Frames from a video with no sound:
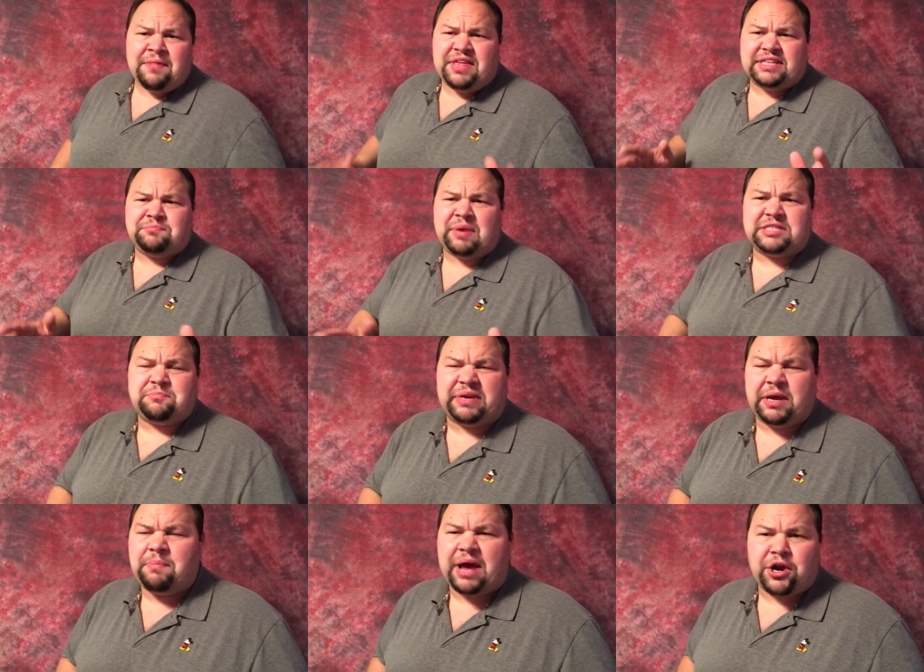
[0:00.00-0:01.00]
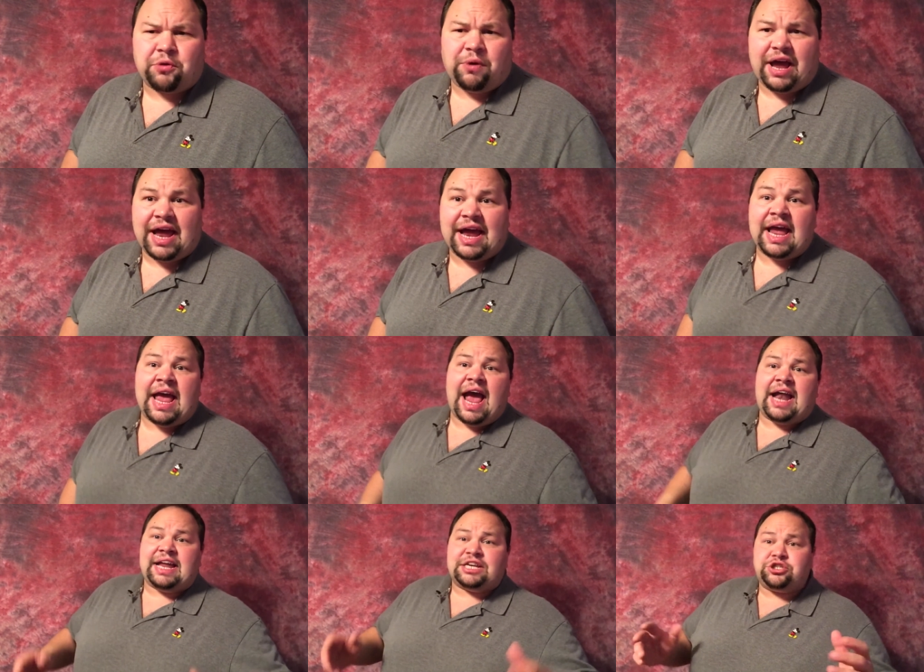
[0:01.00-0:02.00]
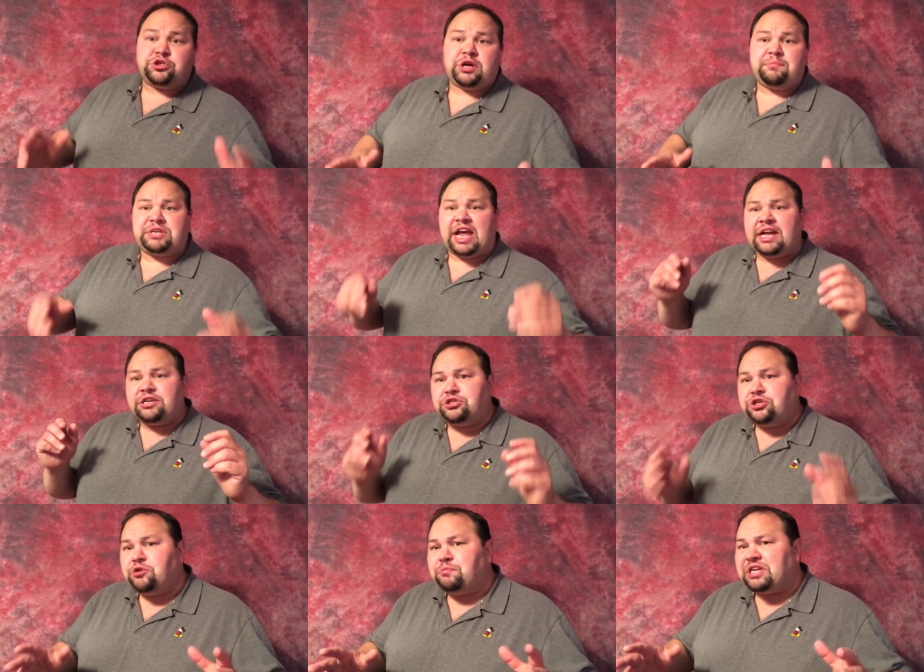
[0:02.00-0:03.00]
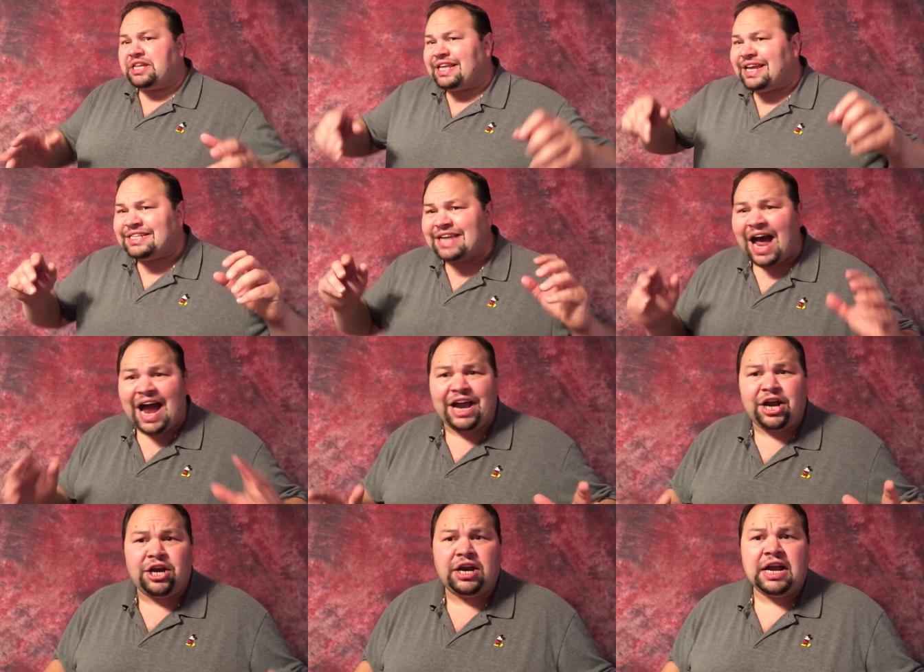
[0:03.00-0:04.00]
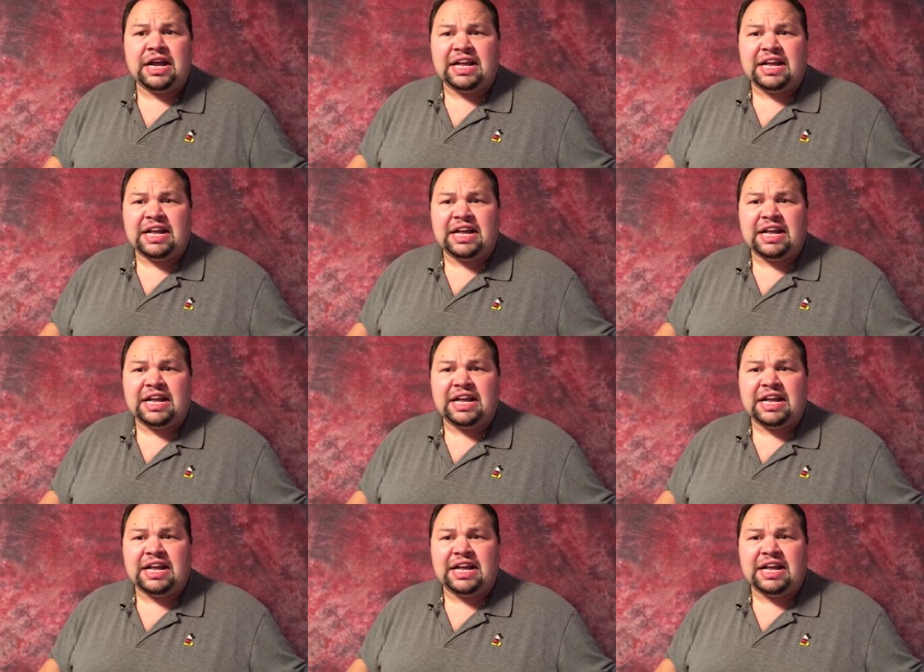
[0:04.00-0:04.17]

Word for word: This must be a better way. And he has tripped and duped the entire